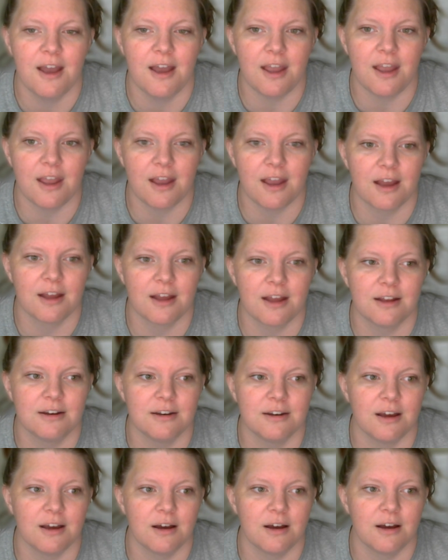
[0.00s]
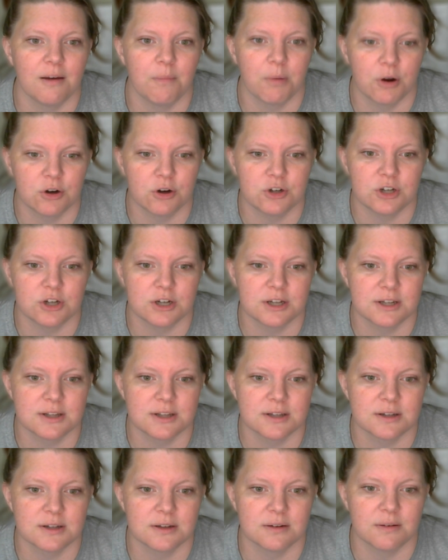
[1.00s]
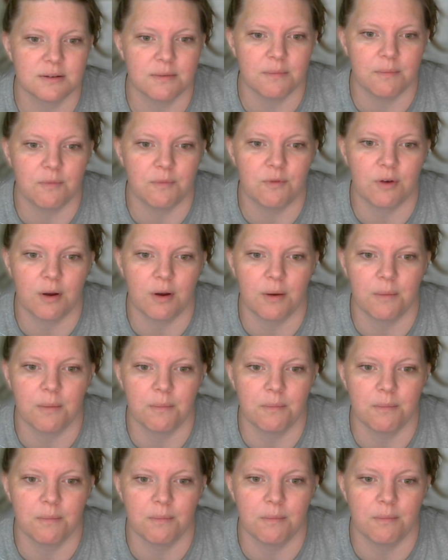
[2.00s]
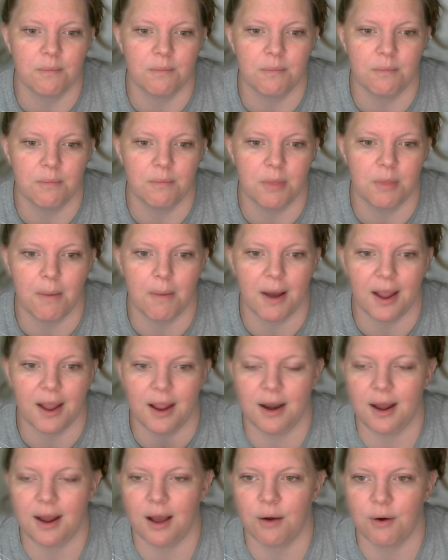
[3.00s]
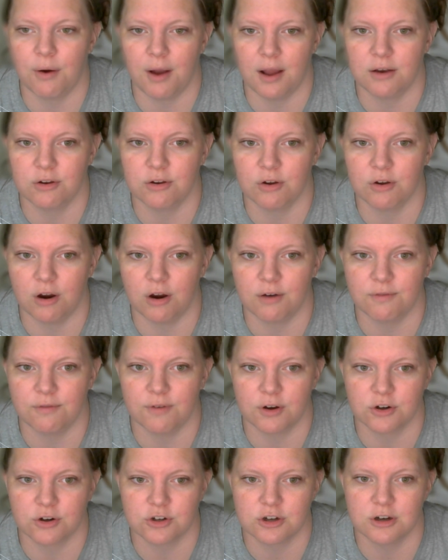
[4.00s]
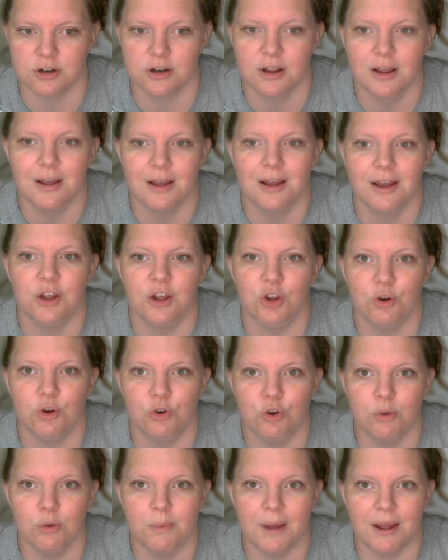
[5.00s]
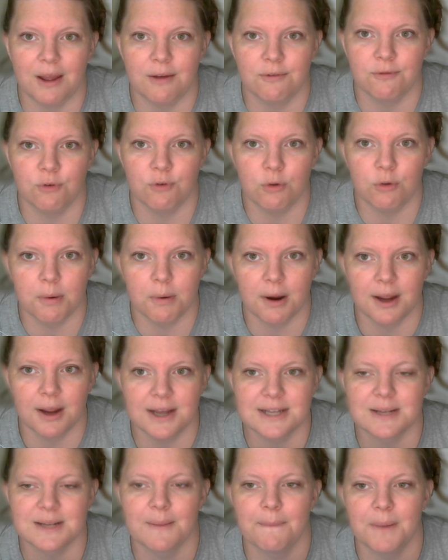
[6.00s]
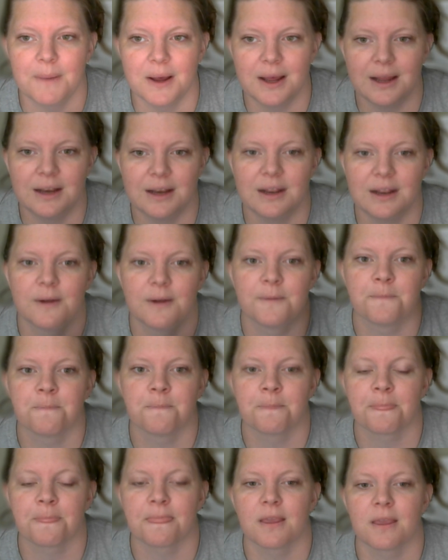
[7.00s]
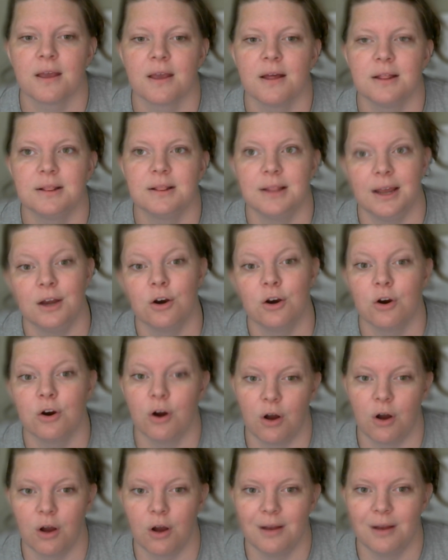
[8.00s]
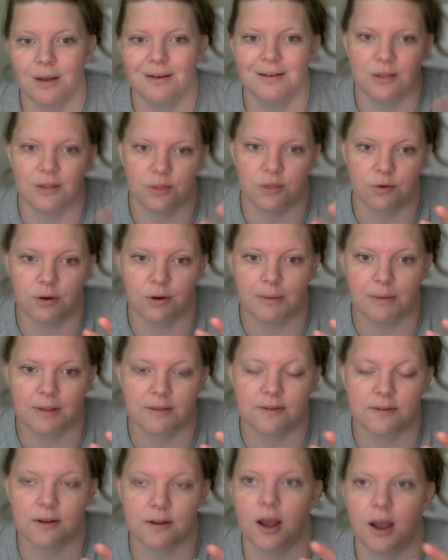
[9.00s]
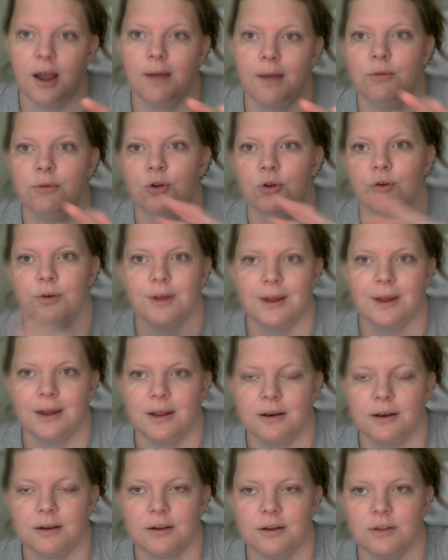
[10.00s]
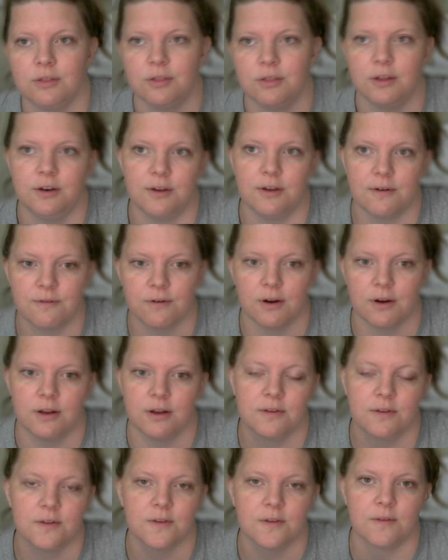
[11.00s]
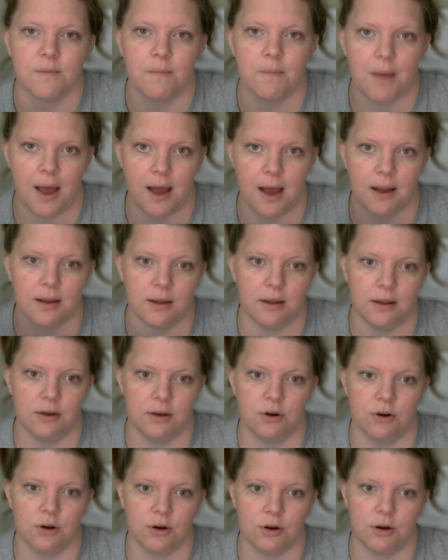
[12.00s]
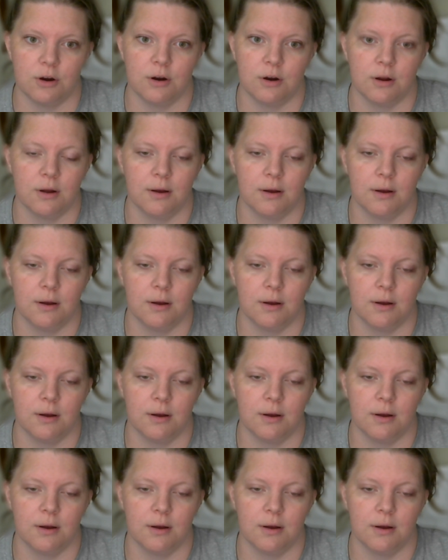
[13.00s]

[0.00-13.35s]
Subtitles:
and purchase from the buy it now or add to cart function. You do pay full price, but later on in 3 months' time, you'll get the difference back in your